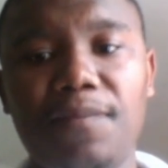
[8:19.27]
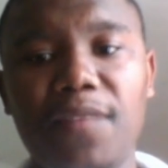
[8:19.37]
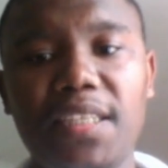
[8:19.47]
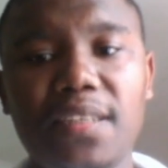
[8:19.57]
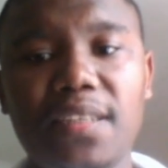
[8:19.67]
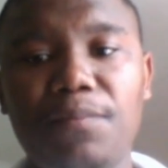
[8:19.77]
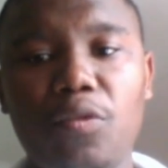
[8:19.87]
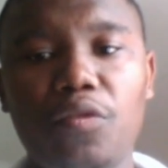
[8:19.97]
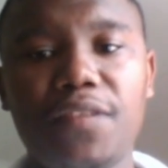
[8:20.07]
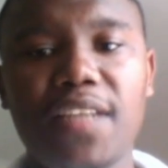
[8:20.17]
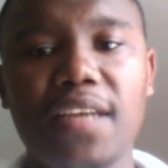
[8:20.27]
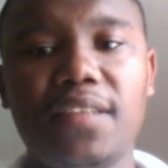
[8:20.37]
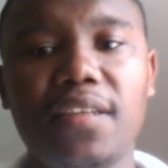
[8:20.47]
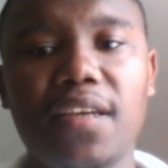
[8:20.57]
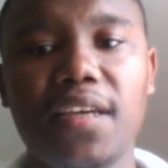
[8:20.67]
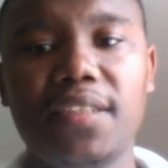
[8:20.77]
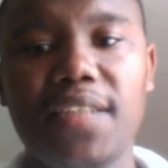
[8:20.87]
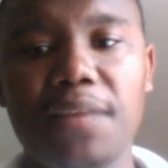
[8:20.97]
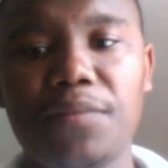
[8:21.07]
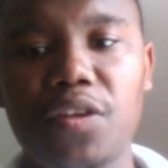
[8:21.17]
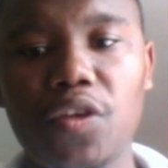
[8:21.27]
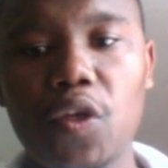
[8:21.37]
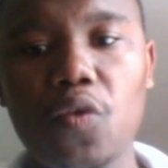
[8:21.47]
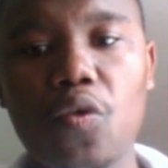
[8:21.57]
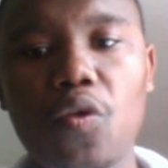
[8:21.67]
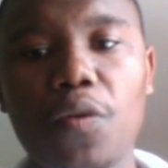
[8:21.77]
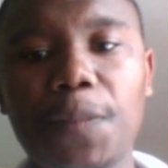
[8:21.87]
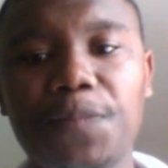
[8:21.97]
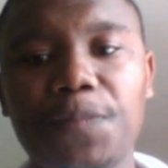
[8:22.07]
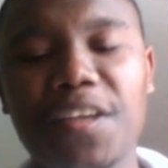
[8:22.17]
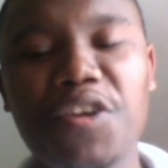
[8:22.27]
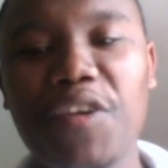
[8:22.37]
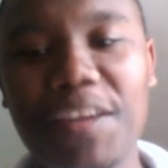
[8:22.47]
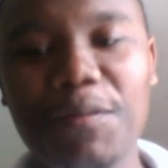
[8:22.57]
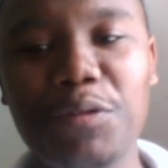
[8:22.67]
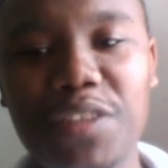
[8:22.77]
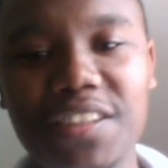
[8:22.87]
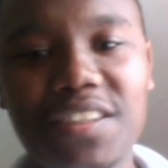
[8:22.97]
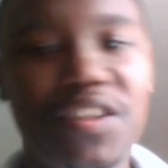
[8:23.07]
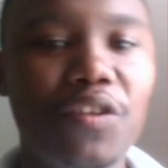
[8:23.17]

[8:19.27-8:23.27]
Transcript: These are moves that tempt your emotions.